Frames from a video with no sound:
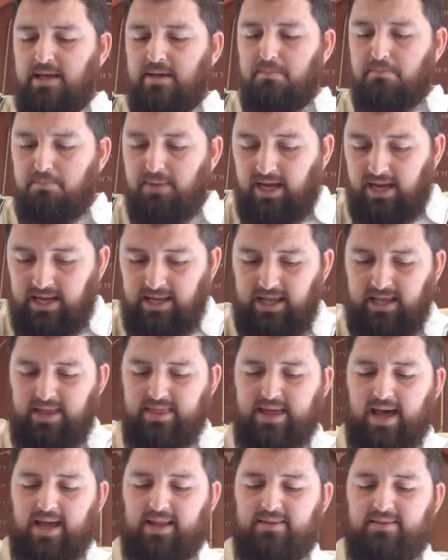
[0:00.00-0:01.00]
Meaning
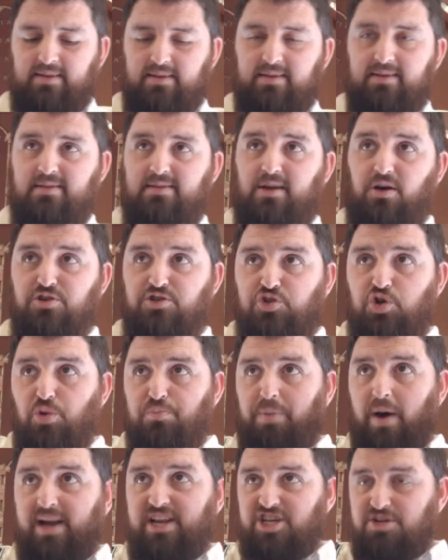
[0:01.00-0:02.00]
that those two
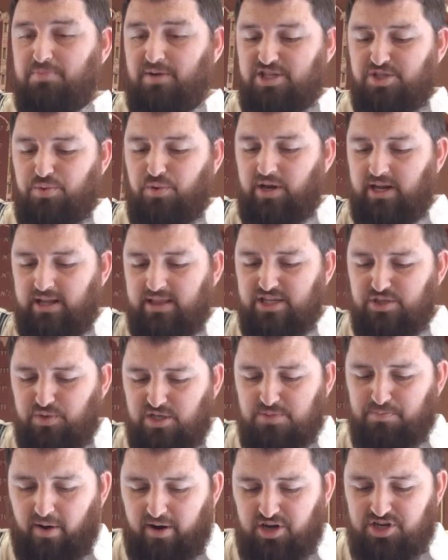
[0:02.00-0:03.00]
punishments we read in this
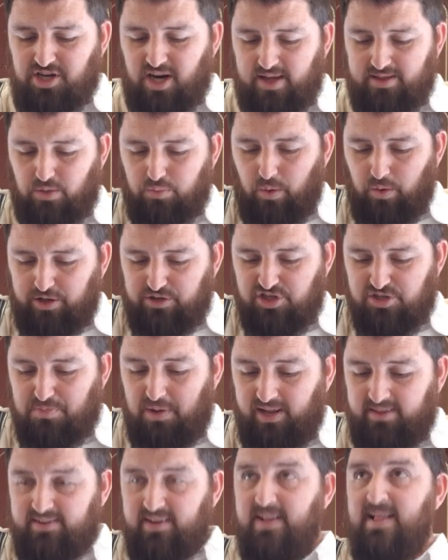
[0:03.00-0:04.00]
week's parasha that we want to
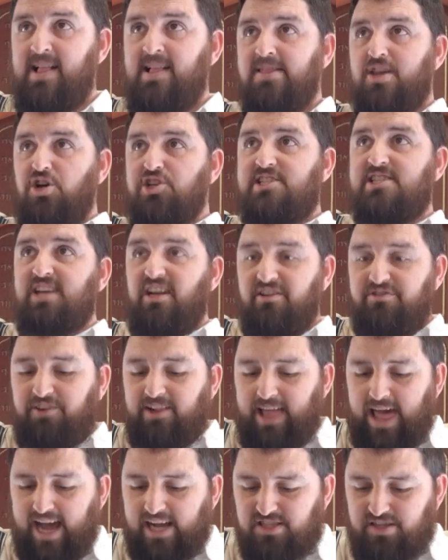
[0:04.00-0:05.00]
split, those sinful
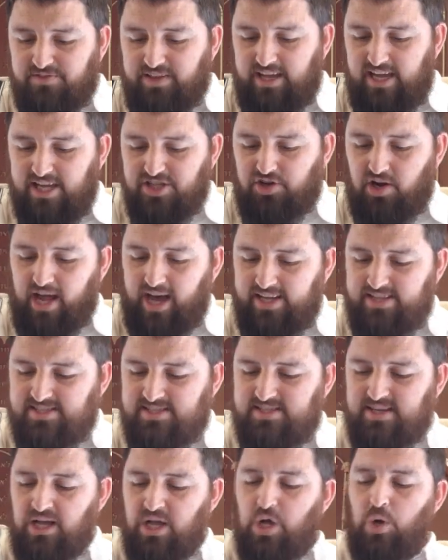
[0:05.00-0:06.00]
acts of the
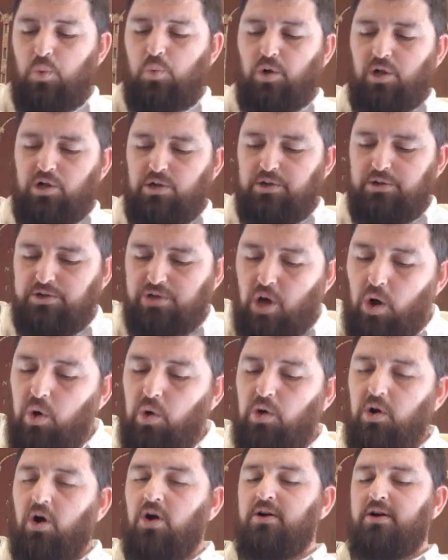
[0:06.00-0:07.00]
Israelites, will no
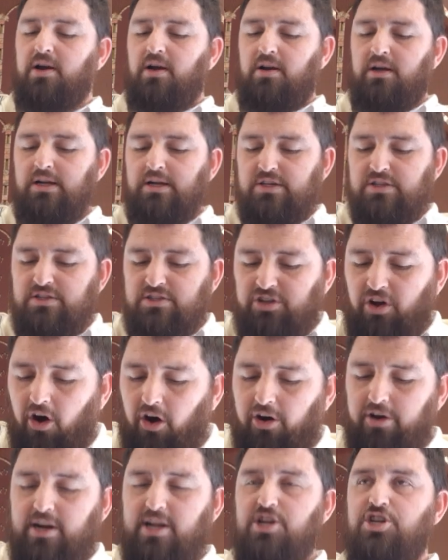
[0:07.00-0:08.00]
longer
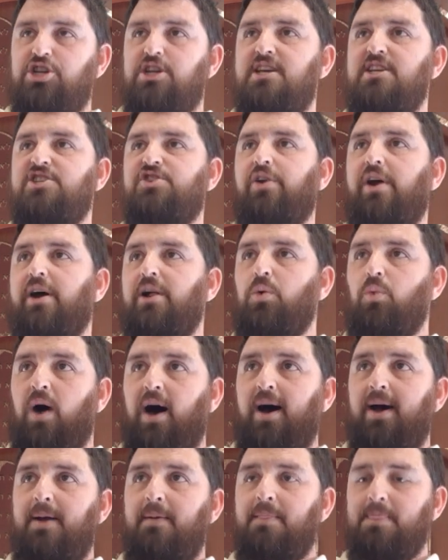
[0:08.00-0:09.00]
tarnish Israel.
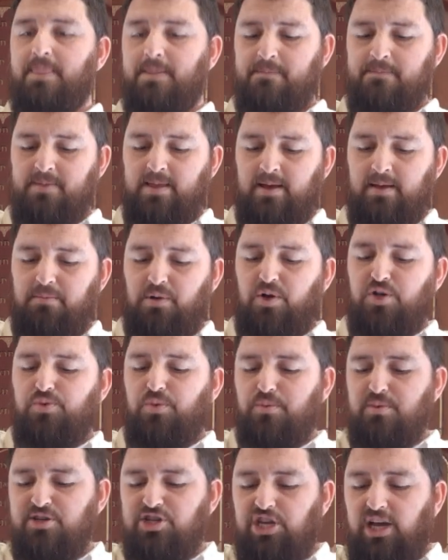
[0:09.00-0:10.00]
Why? Because
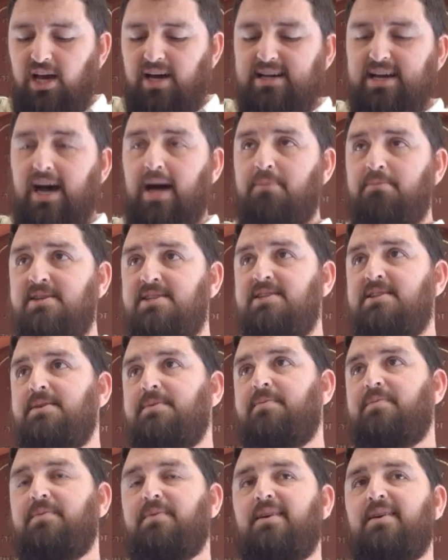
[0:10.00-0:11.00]
when the Mashiach comes,
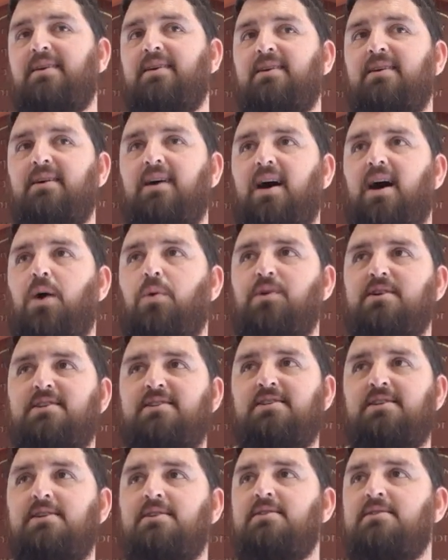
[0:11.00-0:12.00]
our
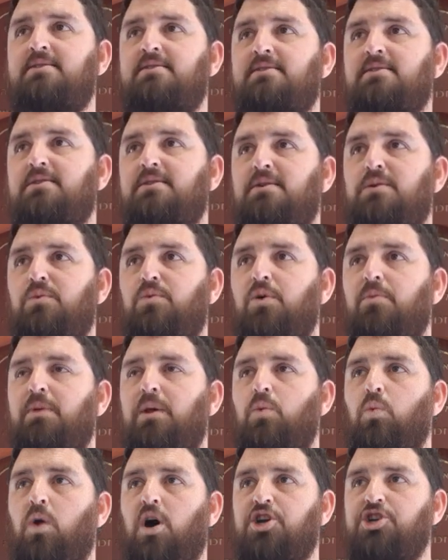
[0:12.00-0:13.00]
sins will be
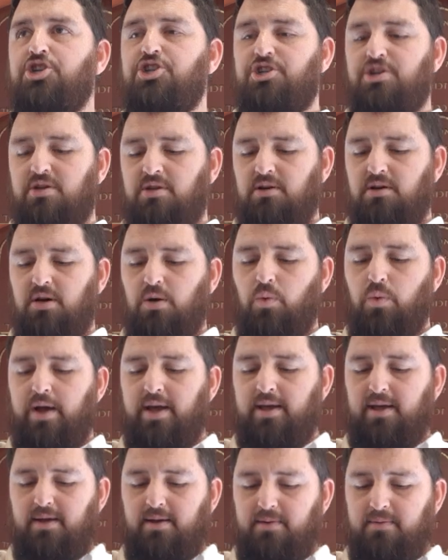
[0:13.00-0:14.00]
washed
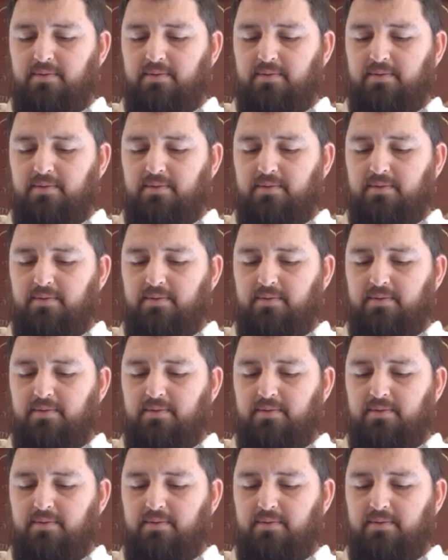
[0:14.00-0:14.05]
away.